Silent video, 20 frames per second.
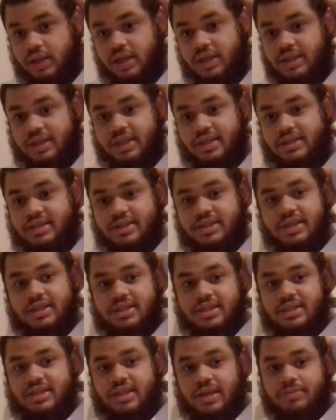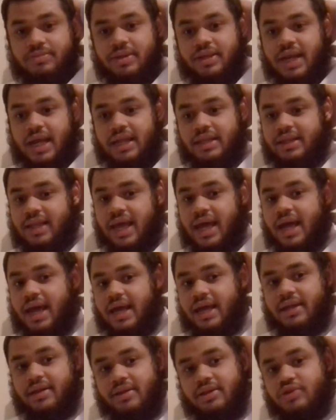This is something
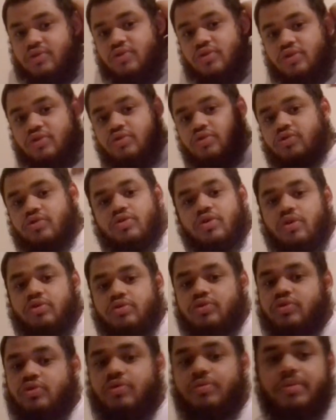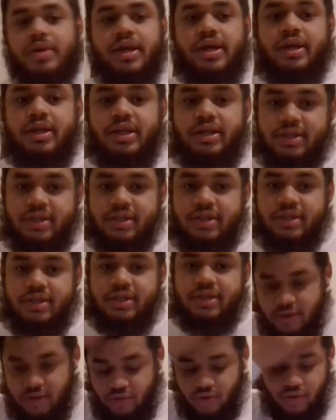that you don't do, man. This
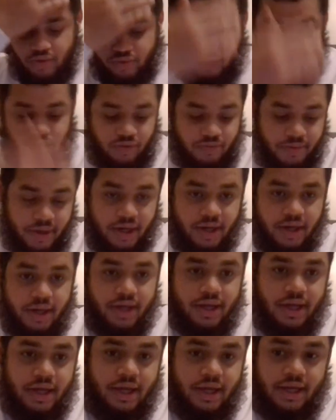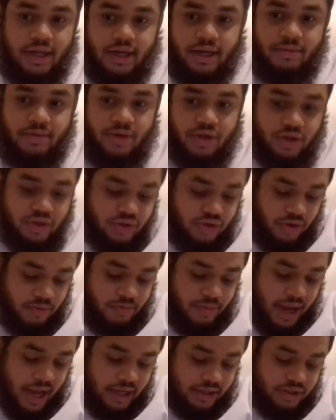is something you don't do, man. Let me just
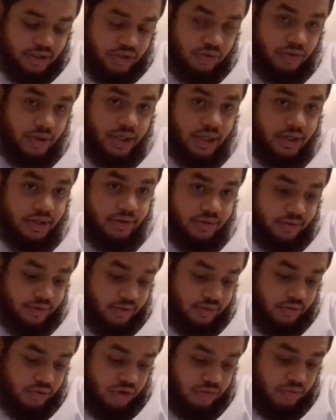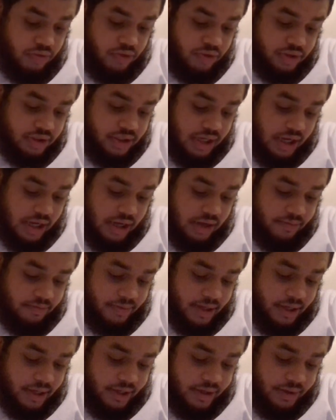go back to it one more
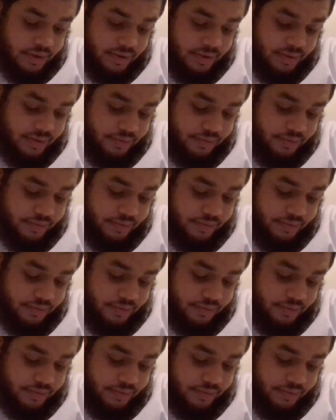time, man.